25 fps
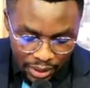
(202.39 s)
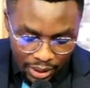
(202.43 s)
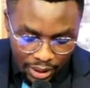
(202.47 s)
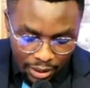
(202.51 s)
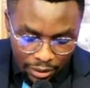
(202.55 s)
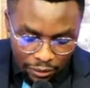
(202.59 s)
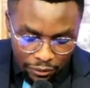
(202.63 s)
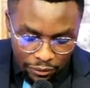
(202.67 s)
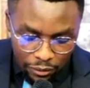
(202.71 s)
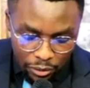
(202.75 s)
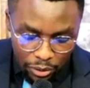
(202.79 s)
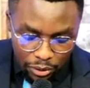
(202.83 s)

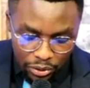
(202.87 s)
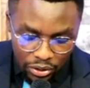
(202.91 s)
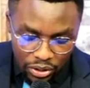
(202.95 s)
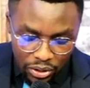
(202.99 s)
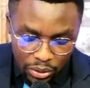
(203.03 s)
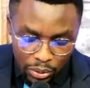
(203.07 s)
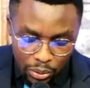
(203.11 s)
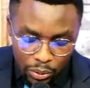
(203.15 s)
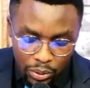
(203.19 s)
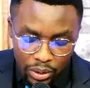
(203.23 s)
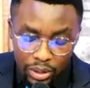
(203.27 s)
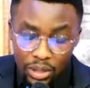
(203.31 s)
For you
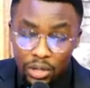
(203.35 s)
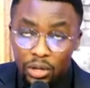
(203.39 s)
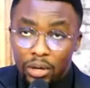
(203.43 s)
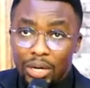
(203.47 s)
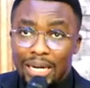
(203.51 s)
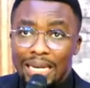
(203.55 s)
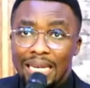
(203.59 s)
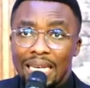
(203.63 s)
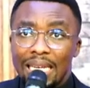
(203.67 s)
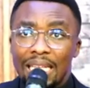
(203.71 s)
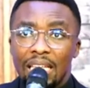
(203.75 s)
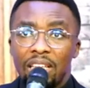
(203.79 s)
will not
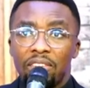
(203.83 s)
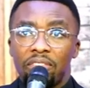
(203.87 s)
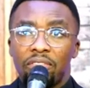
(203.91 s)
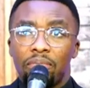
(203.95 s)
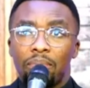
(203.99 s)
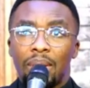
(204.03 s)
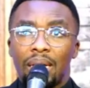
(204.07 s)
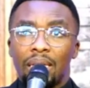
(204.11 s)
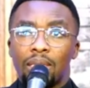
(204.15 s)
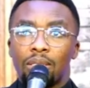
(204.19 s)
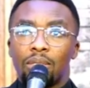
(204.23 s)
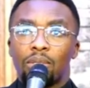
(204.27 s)
leave
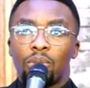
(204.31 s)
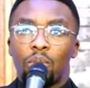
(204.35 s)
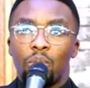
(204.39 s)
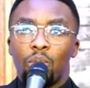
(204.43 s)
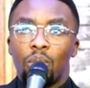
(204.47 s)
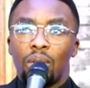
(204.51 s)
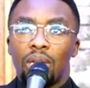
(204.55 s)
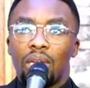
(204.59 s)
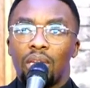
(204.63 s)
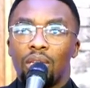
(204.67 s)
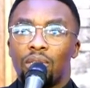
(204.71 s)
my soul in